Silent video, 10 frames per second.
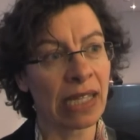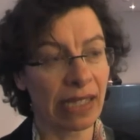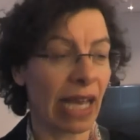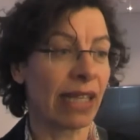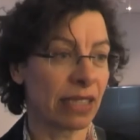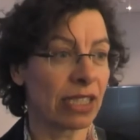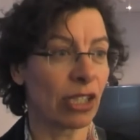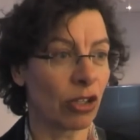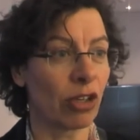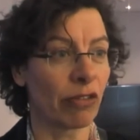the
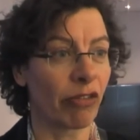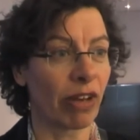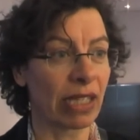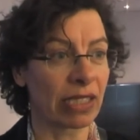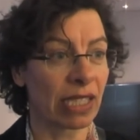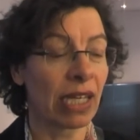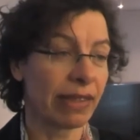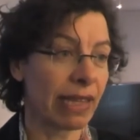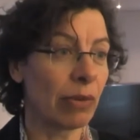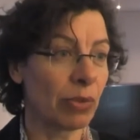editing conflicts,
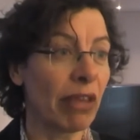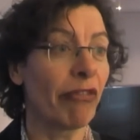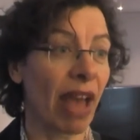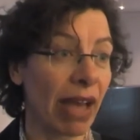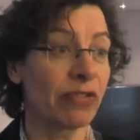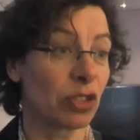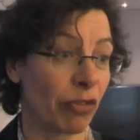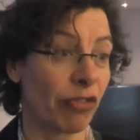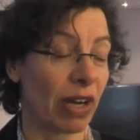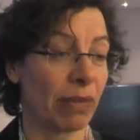than we've had so
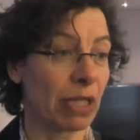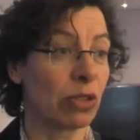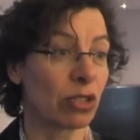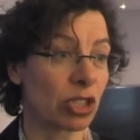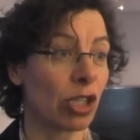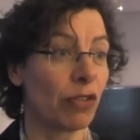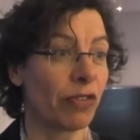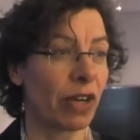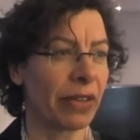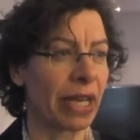far, because so
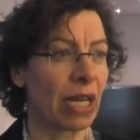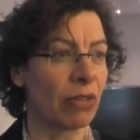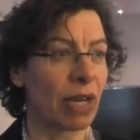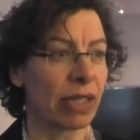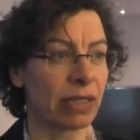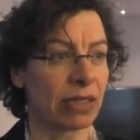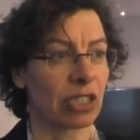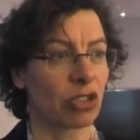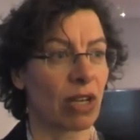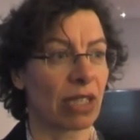far they are rather
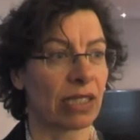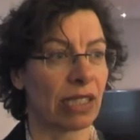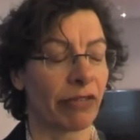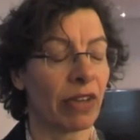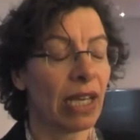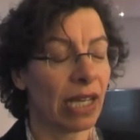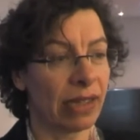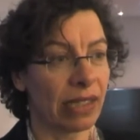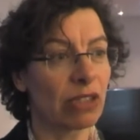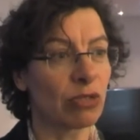destructive.
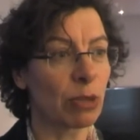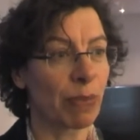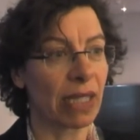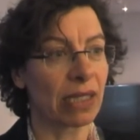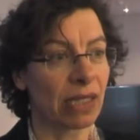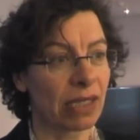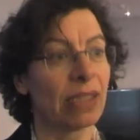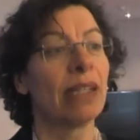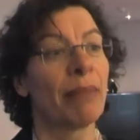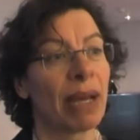In this respect, it's
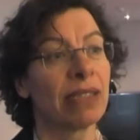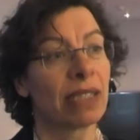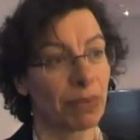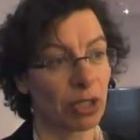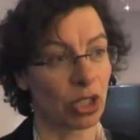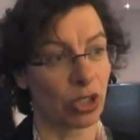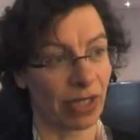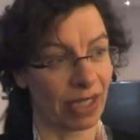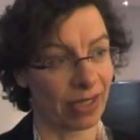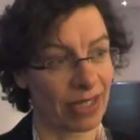an
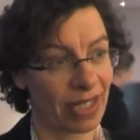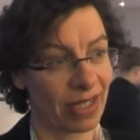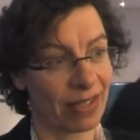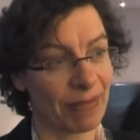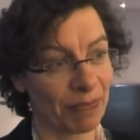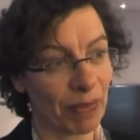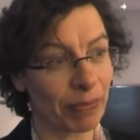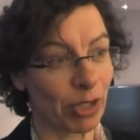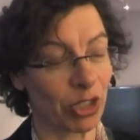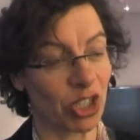emancipatory
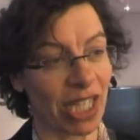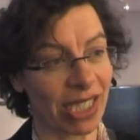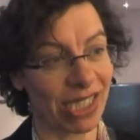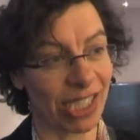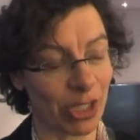project, this